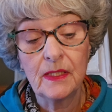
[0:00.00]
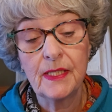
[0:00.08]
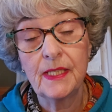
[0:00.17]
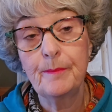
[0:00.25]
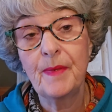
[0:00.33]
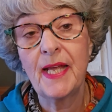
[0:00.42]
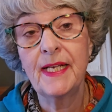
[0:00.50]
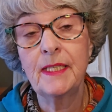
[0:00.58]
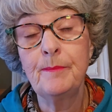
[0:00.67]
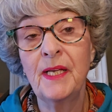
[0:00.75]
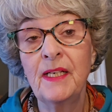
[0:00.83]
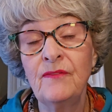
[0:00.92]
I think Maggoty
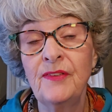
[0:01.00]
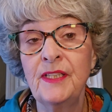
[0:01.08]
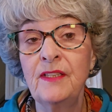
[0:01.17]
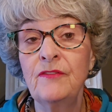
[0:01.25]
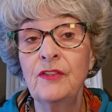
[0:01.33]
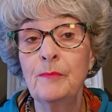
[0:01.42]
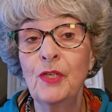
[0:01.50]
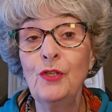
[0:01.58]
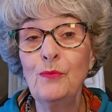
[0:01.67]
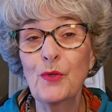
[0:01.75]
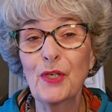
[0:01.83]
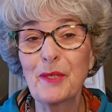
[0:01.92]
benefited from her
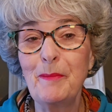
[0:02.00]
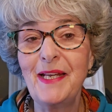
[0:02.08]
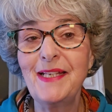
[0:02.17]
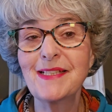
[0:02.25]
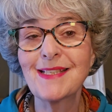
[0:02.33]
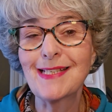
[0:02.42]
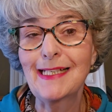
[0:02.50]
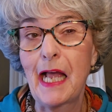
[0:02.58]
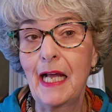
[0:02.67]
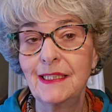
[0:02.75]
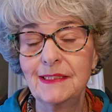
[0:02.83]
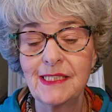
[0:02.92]
workmates.
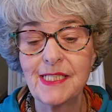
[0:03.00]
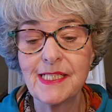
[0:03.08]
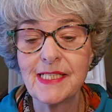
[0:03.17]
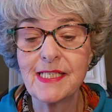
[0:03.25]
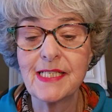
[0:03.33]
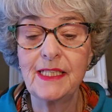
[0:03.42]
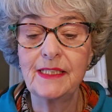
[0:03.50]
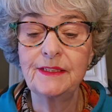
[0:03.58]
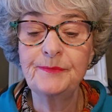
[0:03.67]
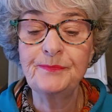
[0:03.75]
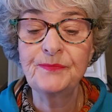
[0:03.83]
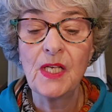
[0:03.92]
Just
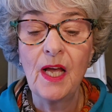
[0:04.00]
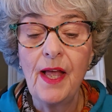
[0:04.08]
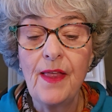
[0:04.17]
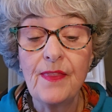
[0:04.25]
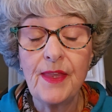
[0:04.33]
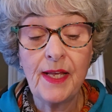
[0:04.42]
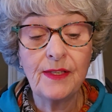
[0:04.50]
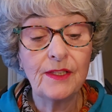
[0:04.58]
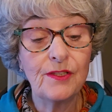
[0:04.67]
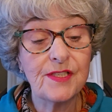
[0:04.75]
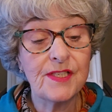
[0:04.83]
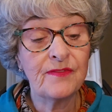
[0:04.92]
saying. Then
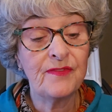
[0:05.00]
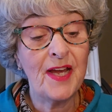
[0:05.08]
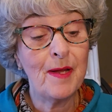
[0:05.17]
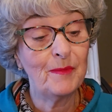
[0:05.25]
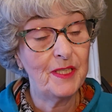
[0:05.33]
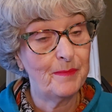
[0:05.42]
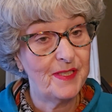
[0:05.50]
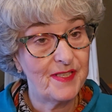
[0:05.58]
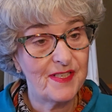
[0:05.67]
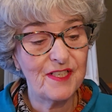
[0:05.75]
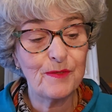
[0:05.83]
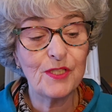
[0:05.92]
there's the family
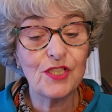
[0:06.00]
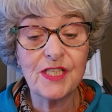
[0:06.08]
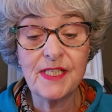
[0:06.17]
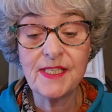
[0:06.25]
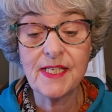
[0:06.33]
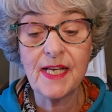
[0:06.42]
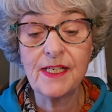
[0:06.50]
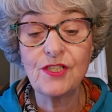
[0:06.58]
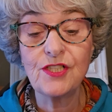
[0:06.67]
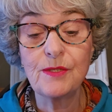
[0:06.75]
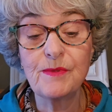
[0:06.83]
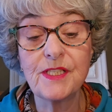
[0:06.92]
business, which she said
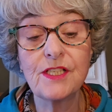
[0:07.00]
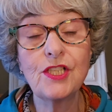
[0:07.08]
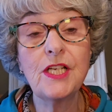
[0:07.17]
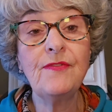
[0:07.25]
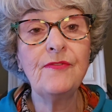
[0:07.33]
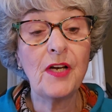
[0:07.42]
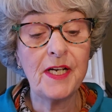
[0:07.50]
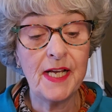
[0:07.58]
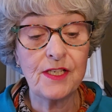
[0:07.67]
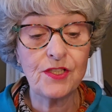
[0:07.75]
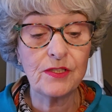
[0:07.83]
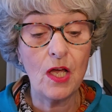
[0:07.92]
she was the chief
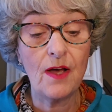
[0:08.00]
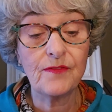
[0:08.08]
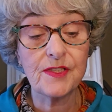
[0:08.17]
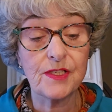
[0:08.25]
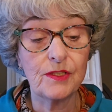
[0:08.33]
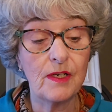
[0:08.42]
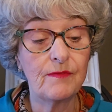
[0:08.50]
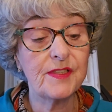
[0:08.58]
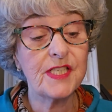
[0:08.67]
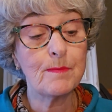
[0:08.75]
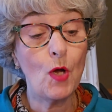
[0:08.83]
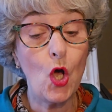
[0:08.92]
financial officer of a
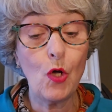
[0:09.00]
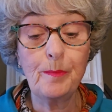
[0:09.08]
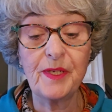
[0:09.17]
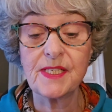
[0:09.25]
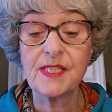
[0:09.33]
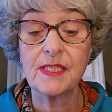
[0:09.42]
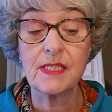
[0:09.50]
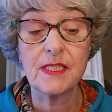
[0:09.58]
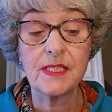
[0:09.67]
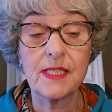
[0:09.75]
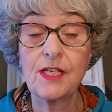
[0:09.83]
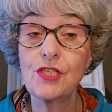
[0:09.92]
small
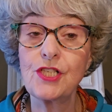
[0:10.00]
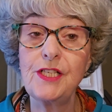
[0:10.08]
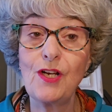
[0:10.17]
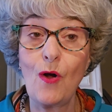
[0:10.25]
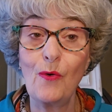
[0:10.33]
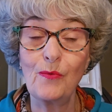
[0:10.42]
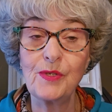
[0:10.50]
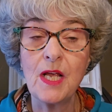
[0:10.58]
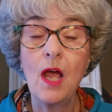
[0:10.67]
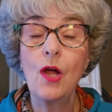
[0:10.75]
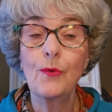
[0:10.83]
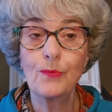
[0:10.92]
business that she owned.
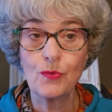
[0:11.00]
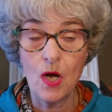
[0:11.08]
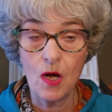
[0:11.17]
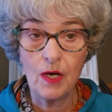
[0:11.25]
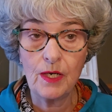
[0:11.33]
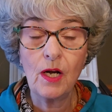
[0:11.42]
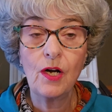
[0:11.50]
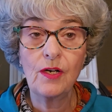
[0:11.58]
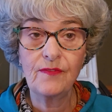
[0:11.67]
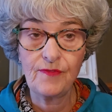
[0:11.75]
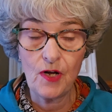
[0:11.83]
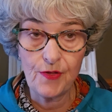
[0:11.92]
Wrong.
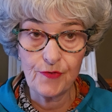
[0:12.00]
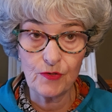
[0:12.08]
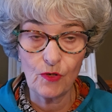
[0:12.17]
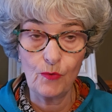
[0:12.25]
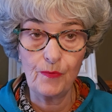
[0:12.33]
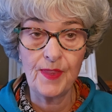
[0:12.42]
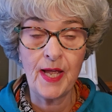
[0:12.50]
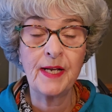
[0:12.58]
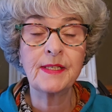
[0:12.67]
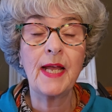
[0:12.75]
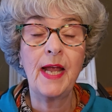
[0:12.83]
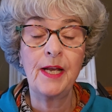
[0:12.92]
Her father owned
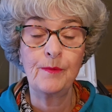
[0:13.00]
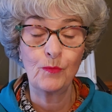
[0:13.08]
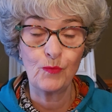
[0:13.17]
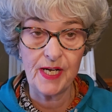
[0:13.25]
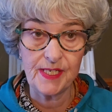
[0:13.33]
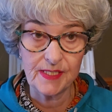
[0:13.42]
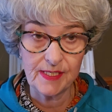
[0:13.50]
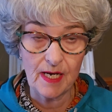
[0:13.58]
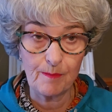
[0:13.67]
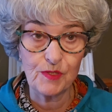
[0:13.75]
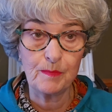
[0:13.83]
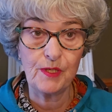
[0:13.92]
that and raised it
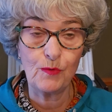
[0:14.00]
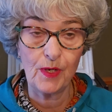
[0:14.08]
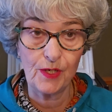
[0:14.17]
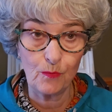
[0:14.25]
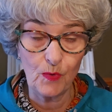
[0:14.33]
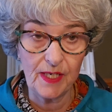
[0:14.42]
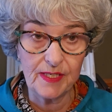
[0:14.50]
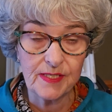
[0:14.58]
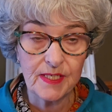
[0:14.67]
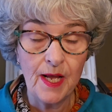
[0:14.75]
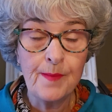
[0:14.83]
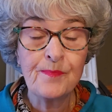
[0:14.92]
up to be what it
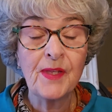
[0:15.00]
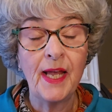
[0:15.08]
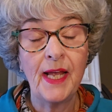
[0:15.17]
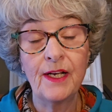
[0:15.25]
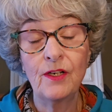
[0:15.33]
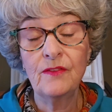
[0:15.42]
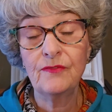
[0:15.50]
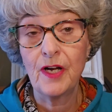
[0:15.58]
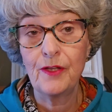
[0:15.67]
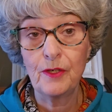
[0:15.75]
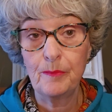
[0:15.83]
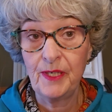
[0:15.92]
was. And her
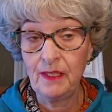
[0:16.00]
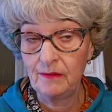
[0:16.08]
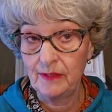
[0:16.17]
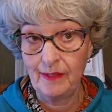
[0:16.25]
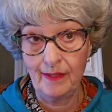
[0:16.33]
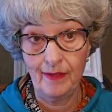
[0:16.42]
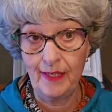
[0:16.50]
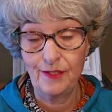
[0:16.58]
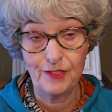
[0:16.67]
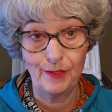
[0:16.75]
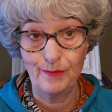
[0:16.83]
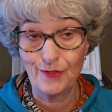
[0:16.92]
father apparently didn't think
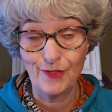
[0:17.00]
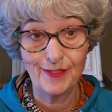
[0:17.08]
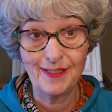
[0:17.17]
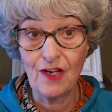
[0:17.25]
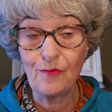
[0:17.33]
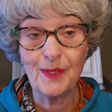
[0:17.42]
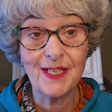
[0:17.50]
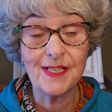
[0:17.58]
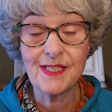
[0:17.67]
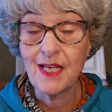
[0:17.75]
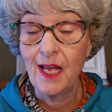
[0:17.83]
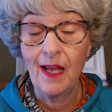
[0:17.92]
she was good enough
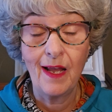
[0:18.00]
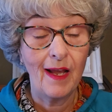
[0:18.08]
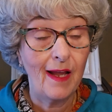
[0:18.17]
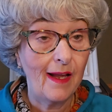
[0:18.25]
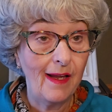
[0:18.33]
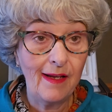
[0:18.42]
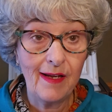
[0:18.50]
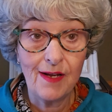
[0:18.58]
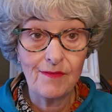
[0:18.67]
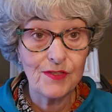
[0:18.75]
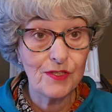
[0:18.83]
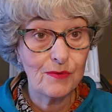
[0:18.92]
because he
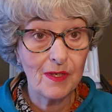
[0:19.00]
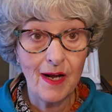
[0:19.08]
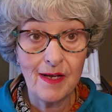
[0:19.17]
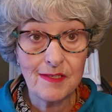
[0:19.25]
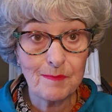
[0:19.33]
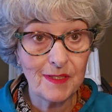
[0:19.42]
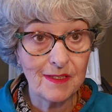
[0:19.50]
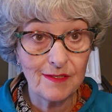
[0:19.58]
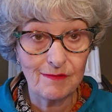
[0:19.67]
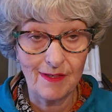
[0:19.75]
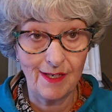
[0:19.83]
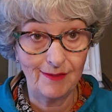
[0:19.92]
gave it to her husband
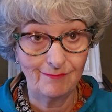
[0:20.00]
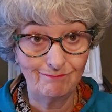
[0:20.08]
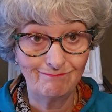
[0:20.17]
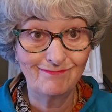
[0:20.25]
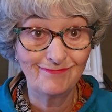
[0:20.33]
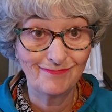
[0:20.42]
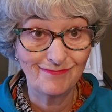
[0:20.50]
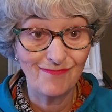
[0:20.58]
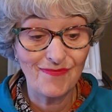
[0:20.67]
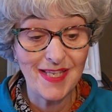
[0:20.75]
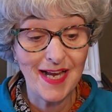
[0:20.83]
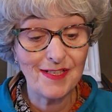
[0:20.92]
to run.
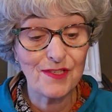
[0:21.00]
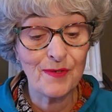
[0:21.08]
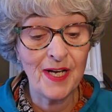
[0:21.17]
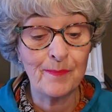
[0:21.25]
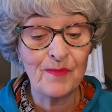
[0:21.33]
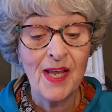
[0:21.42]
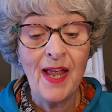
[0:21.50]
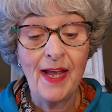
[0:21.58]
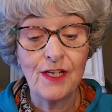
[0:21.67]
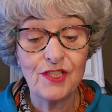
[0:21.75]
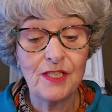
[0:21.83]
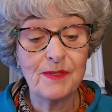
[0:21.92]
That's right.
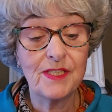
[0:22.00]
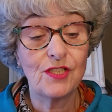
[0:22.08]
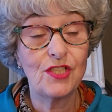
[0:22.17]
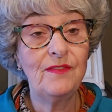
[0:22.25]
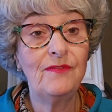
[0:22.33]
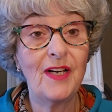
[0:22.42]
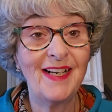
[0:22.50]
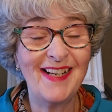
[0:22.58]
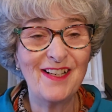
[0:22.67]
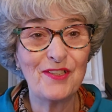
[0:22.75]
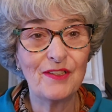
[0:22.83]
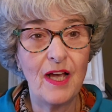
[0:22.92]
And she was the chief
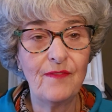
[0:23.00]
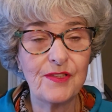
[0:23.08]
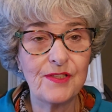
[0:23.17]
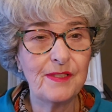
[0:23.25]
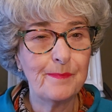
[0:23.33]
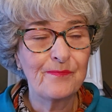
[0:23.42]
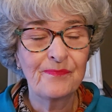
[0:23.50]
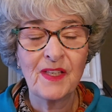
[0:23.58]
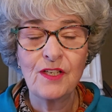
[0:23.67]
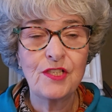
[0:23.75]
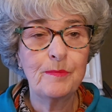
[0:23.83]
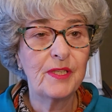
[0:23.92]
financial officer.
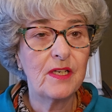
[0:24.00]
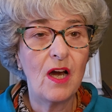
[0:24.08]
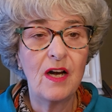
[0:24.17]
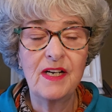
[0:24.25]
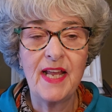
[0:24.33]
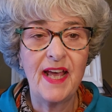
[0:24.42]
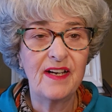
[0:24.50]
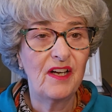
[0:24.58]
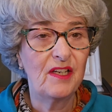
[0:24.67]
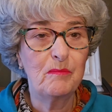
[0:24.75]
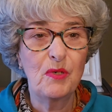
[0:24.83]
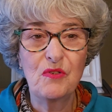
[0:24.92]
She put a hard hat
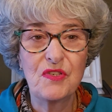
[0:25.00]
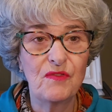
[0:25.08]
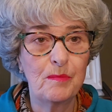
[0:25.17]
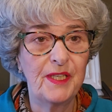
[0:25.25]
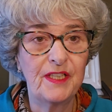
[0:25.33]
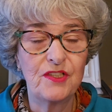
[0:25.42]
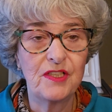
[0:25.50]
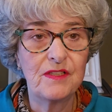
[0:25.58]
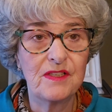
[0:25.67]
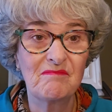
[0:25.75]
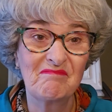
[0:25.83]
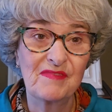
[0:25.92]
on and posed for
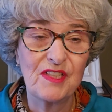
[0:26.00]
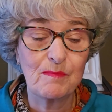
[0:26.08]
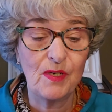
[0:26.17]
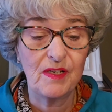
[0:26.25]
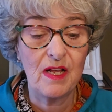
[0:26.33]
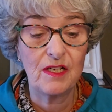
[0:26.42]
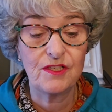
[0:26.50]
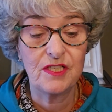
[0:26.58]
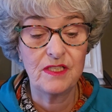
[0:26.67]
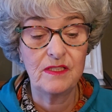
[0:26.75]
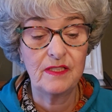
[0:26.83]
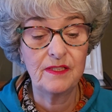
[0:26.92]
pictures. That's about all
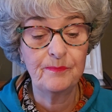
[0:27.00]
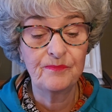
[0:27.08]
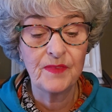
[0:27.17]
she did.